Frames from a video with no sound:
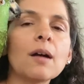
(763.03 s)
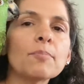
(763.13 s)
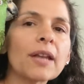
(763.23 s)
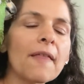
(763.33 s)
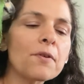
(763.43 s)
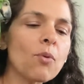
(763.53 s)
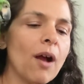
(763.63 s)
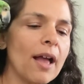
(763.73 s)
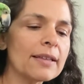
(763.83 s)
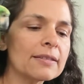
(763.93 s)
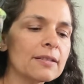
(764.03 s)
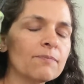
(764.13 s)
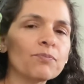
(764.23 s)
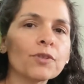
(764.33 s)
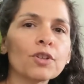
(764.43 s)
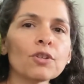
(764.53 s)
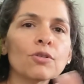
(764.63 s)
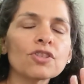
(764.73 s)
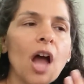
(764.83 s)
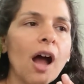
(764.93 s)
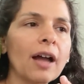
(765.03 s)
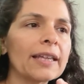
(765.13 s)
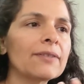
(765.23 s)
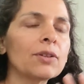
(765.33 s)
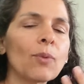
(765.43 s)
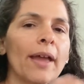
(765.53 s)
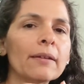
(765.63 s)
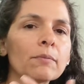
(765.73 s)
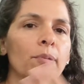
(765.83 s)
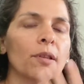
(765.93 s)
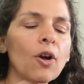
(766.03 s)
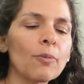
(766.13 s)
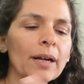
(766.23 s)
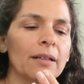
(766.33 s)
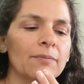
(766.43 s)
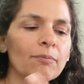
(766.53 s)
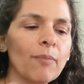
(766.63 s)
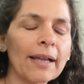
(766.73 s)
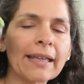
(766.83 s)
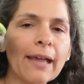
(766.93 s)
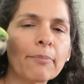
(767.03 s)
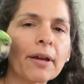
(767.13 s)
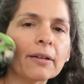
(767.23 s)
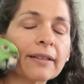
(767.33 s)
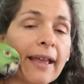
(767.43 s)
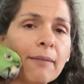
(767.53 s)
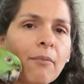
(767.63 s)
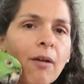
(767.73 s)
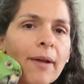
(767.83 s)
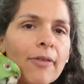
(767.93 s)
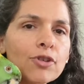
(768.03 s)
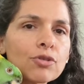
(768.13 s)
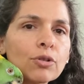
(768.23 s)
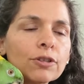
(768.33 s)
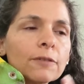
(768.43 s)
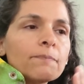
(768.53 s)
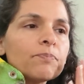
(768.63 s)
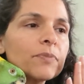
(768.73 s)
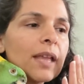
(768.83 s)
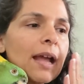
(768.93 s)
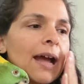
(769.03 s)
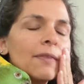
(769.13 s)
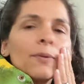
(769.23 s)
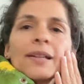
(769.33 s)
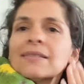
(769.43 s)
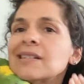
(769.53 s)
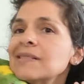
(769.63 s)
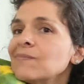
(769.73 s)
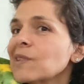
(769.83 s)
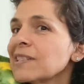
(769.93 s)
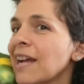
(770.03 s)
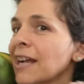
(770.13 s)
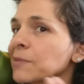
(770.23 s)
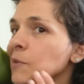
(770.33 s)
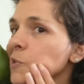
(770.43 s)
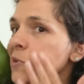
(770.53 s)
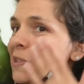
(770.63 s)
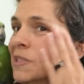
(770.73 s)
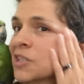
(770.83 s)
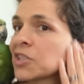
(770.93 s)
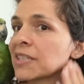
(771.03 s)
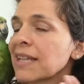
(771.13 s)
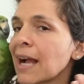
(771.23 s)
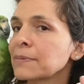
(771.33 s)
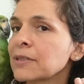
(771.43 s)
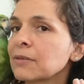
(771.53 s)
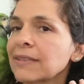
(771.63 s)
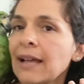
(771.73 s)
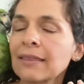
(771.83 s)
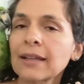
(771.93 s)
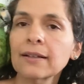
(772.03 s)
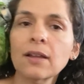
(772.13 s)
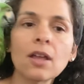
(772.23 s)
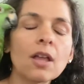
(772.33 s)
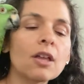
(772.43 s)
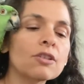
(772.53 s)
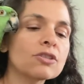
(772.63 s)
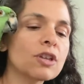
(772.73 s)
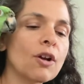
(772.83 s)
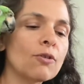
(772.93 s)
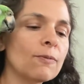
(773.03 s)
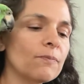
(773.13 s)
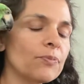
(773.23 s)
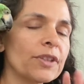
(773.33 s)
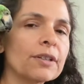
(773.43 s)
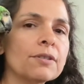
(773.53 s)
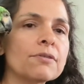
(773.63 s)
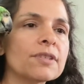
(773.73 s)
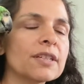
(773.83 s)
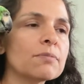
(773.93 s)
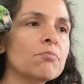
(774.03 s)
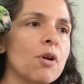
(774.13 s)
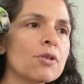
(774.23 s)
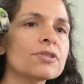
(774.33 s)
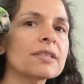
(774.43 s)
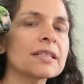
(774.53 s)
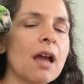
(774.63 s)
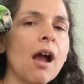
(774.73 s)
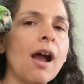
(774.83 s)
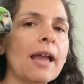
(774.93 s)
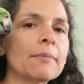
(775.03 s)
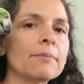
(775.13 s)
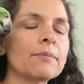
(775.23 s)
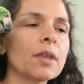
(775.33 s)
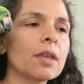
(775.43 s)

otherwise, you saw even when Paloma, my Cape Parrot, came on my other shoulder and Lorenza attacked me, you could see she did absolutely nothing. So the good news is, most of the time,